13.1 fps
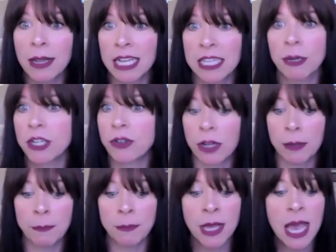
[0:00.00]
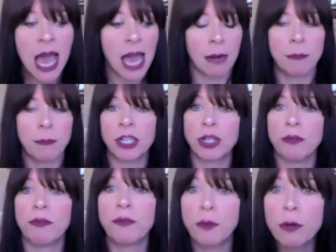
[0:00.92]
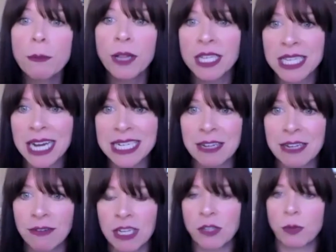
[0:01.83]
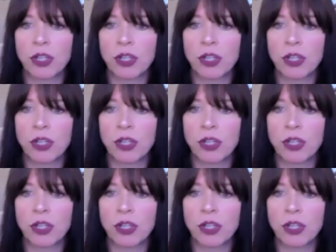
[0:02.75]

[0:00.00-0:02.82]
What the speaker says: That's my dream. And I'm going to do food bliss activities,